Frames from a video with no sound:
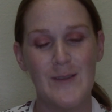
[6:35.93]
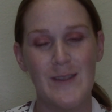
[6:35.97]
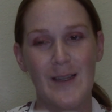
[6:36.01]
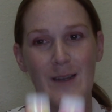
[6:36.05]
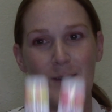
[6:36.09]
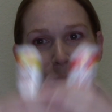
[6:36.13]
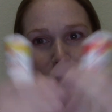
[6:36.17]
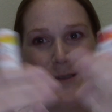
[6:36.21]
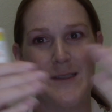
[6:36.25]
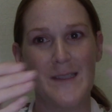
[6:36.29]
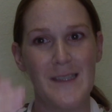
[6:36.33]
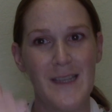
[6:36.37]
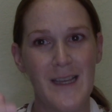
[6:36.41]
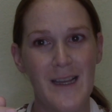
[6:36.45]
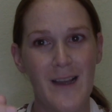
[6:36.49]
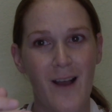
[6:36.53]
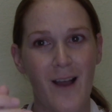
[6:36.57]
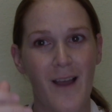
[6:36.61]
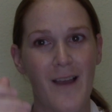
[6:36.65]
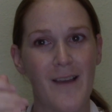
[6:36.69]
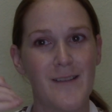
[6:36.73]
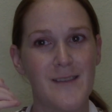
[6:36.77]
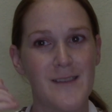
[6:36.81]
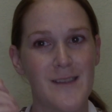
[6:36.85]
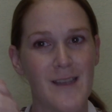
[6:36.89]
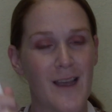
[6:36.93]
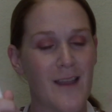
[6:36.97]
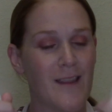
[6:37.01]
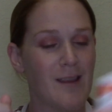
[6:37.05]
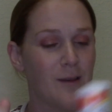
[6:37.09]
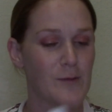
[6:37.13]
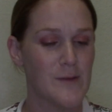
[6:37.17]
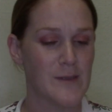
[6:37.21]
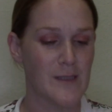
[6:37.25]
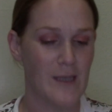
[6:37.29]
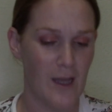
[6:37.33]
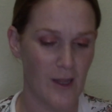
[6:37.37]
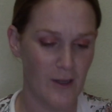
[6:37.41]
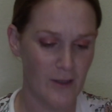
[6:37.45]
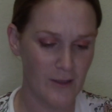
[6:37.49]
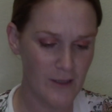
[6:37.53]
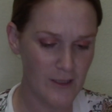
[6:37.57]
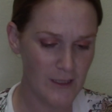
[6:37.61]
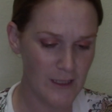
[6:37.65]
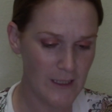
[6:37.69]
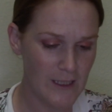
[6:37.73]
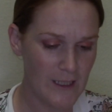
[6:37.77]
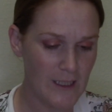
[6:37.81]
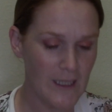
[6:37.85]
And it was zinc oxide that was colored.